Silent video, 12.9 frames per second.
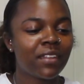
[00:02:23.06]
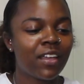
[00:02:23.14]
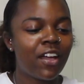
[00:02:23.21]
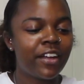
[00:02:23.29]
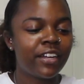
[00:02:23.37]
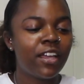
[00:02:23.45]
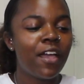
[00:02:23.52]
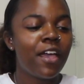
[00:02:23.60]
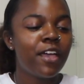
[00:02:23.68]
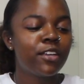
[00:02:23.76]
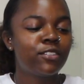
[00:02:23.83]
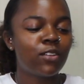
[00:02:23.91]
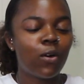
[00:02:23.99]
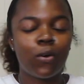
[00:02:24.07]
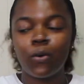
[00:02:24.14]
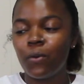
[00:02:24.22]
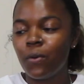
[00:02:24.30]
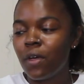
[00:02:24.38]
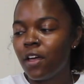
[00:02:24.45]
Alright,
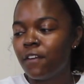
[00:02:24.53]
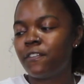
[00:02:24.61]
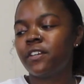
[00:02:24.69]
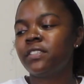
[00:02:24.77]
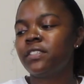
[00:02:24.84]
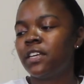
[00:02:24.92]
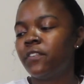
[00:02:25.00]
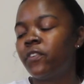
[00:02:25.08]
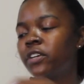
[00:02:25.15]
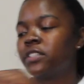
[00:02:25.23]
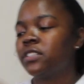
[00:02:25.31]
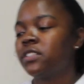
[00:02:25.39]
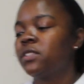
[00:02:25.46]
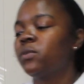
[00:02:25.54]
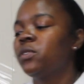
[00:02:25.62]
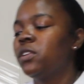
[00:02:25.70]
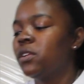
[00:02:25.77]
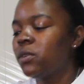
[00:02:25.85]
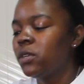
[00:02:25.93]
so first thing first,
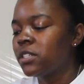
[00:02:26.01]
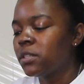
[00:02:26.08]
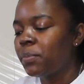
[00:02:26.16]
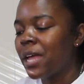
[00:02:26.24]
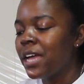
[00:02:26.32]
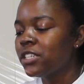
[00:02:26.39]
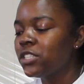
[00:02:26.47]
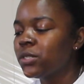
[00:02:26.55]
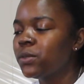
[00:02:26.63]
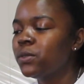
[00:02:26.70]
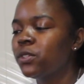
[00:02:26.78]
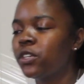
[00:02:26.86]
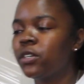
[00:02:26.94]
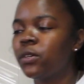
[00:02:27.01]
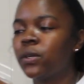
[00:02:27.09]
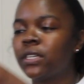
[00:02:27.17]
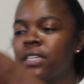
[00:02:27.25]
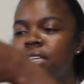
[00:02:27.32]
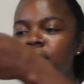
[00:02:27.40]
the supplies you're
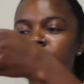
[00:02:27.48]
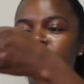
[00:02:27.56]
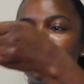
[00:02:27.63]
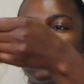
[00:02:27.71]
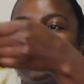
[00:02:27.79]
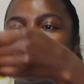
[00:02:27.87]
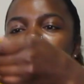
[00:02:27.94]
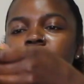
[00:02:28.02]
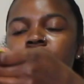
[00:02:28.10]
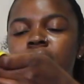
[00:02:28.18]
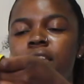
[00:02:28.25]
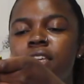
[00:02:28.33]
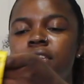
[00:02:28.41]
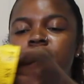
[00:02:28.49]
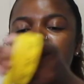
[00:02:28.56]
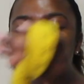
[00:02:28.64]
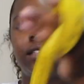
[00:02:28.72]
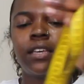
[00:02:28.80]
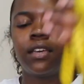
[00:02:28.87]
going to need
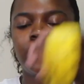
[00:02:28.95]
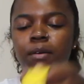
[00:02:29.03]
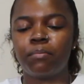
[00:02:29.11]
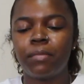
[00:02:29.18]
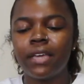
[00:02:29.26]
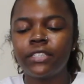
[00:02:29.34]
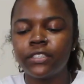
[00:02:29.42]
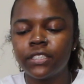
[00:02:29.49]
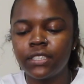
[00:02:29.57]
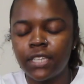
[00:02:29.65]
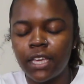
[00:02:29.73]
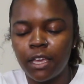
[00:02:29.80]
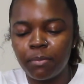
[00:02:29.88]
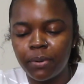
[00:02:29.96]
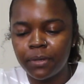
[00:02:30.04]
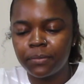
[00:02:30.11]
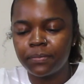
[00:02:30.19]
is measuring tape.